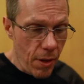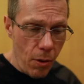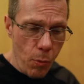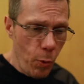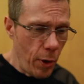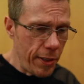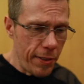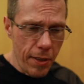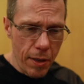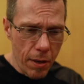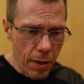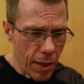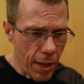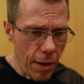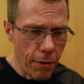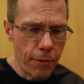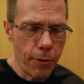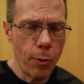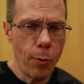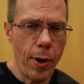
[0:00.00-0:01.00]
went there, hung
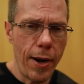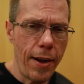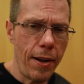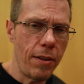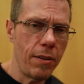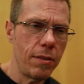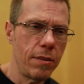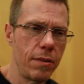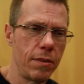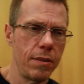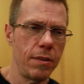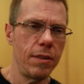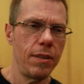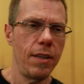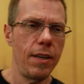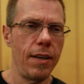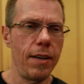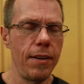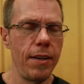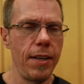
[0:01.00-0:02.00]
out for a while.
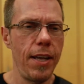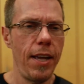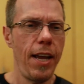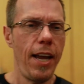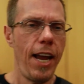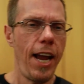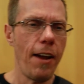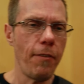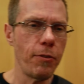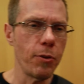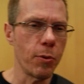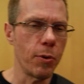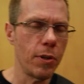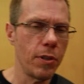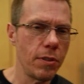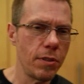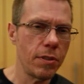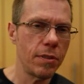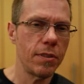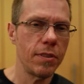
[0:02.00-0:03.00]

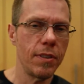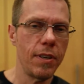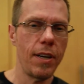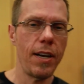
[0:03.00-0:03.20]
Afterwards,